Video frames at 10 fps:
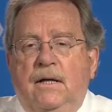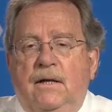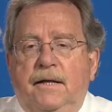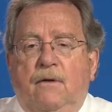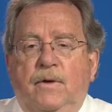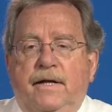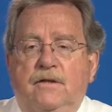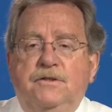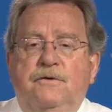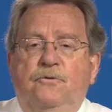Now, we can
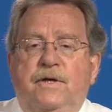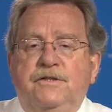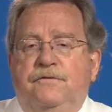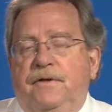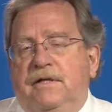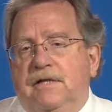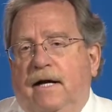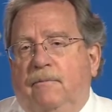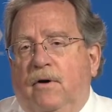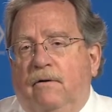also enrich for these
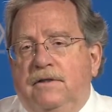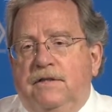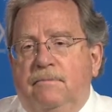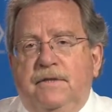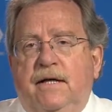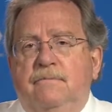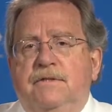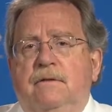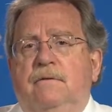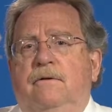libraries.
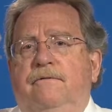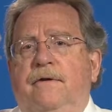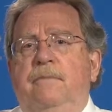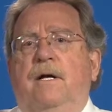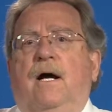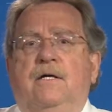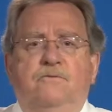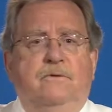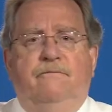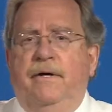Sometimes you've immunized
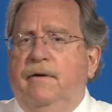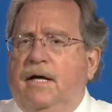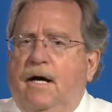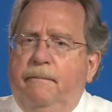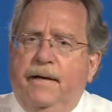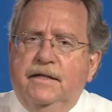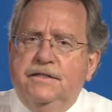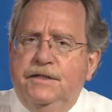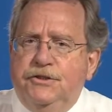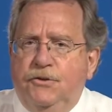with very complex
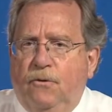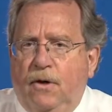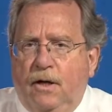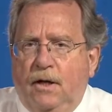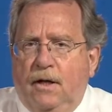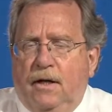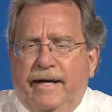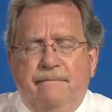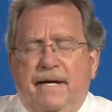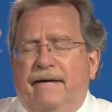tissue,
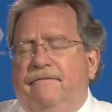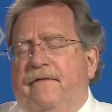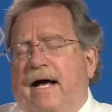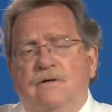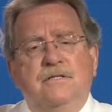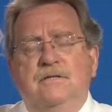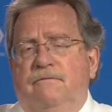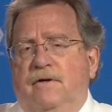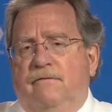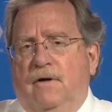and it may have thousands
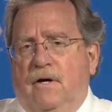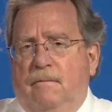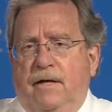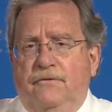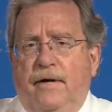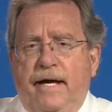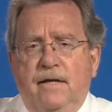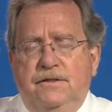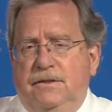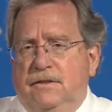of different carbohydrate
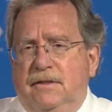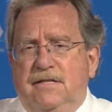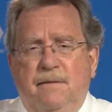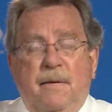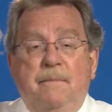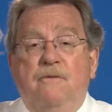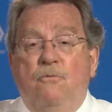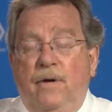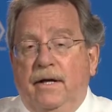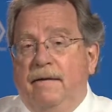antigens, and some may be
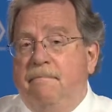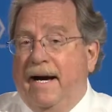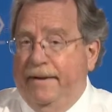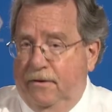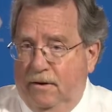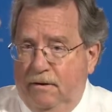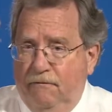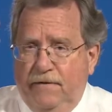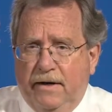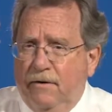really minor,
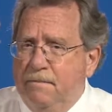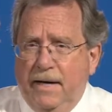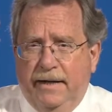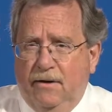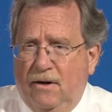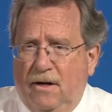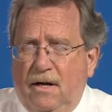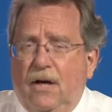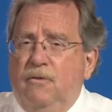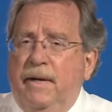very minor.
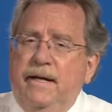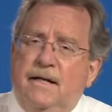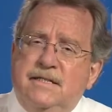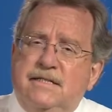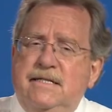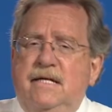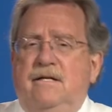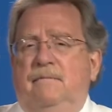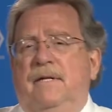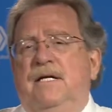And you may not see
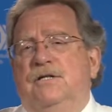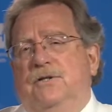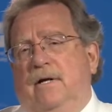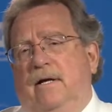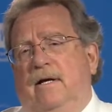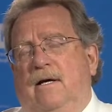them initially,